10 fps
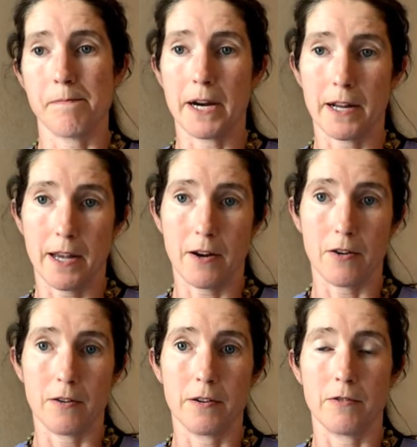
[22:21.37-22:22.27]

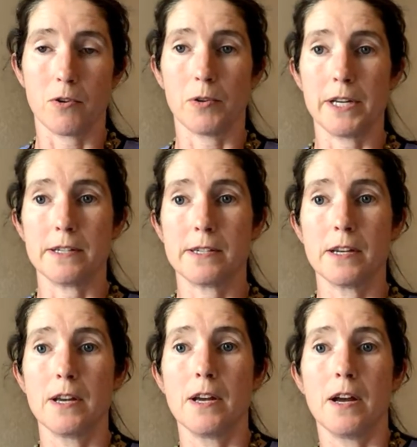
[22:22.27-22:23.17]
Medicare enrollees
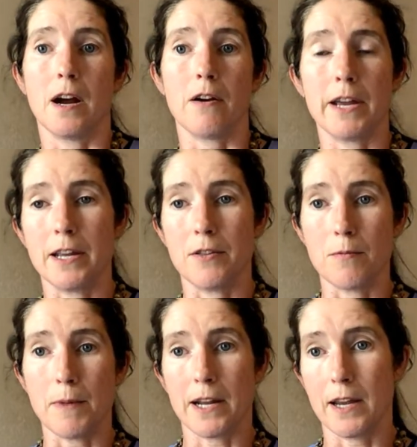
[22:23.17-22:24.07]
are in either
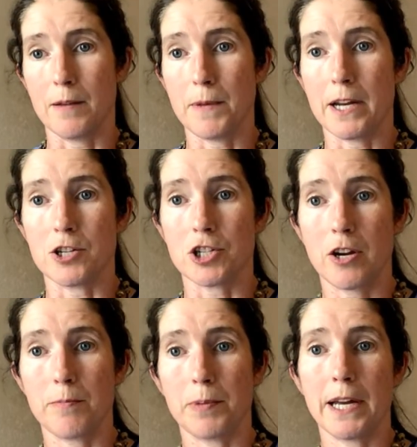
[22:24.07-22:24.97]
Medicaid managed
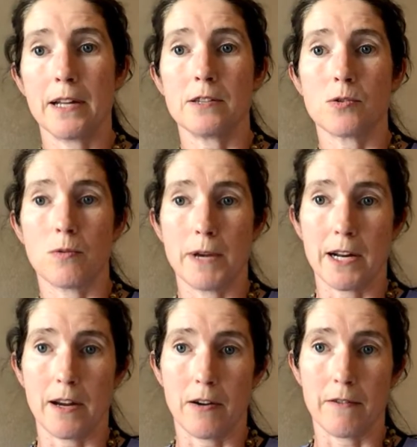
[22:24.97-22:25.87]
care plans or
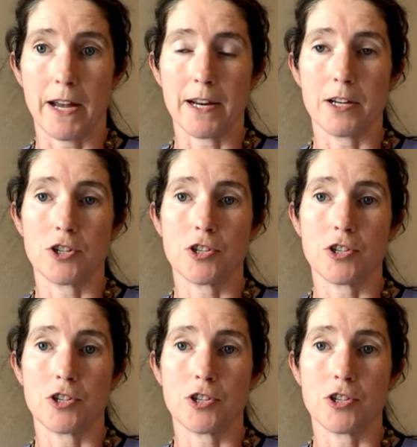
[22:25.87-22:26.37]
Medicare Advantage.